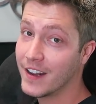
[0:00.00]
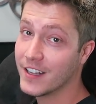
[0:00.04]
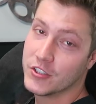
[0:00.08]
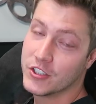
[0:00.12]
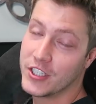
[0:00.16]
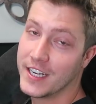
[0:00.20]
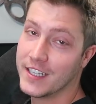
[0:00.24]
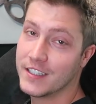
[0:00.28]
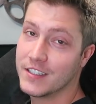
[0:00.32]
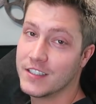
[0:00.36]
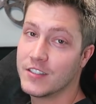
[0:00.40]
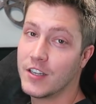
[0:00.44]
on it,
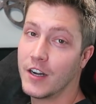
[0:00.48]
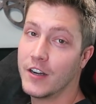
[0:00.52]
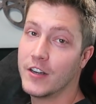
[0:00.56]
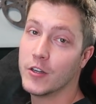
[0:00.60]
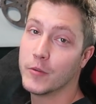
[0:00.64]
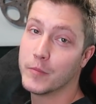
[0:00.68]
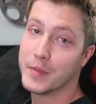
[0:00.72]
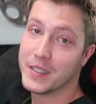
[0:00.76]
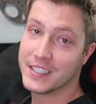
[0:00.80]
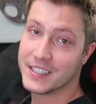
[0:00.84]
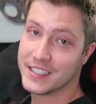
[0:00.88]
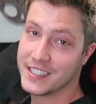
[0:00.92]
chances are
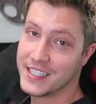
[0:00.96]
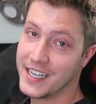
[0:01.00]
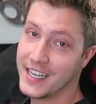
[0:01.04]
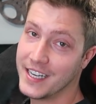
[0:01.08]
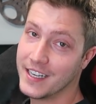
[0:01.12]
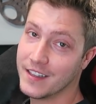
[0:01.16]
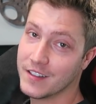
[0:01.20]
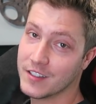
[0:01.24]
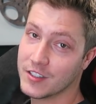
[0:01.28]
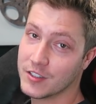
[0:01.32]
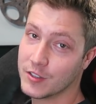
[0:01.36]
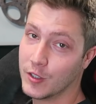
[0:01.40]
you'll be
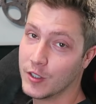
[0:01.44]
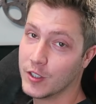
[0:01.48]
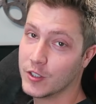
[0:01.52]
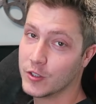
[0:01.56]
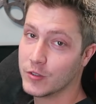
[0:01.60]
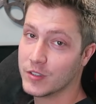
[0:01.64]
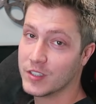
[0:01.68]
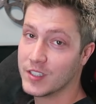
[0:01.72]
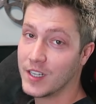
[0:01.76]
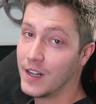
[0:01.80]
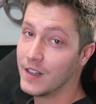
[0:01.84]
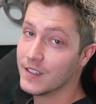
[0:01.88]
seen in the search
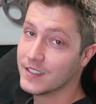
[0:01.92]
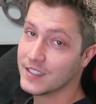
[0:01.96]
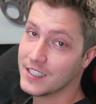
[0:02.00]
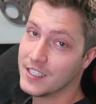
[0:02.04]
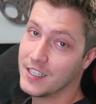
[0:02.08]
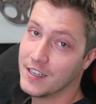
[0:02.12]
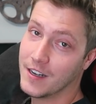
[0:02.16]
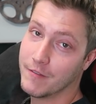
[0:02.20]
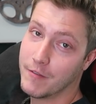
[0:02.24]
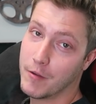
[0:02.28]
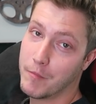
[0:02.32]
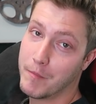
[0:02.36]
results and
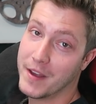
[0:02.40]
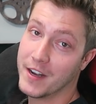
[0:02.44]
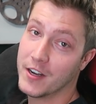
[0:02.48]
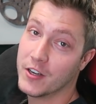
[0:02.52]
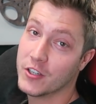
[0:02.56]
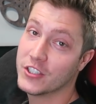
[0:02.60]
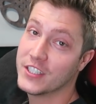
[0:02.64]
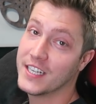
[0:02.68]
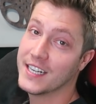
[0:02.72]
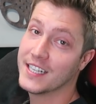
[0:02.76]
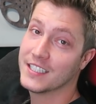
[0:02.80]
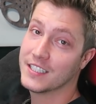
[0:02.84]
you'll have a better
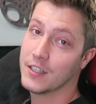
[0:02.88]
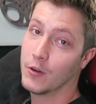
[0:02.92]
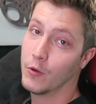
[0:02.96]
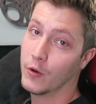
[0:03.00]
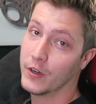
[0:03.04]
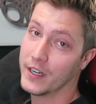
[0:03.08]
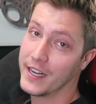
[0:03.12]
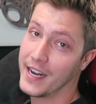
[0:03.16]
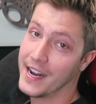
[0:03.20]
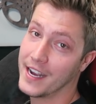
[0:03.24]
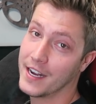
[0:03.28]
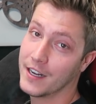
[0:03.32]
chance at
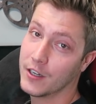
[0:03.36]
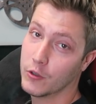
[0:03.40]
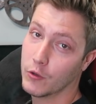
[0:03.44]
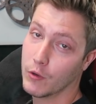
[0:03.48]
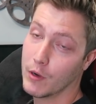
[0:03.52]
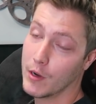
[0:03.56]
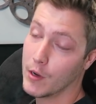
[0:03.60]
organic